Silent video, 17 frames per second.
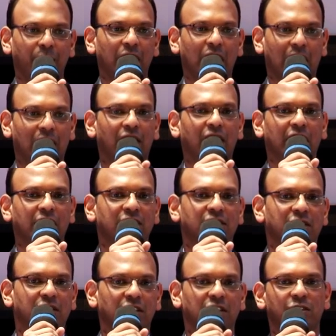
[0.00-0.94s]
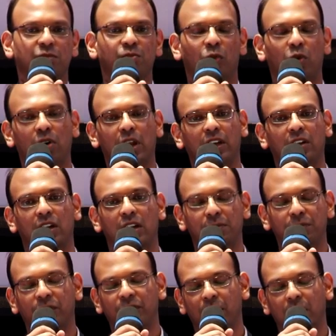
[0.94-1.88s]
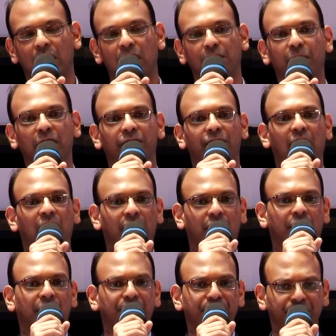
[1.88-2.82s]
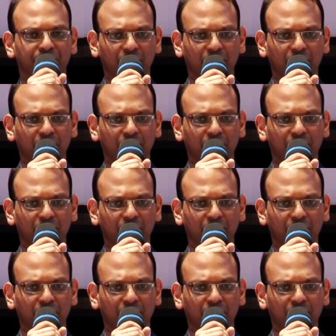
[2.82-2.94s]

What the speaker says: mean, analytics is more like a helping factor.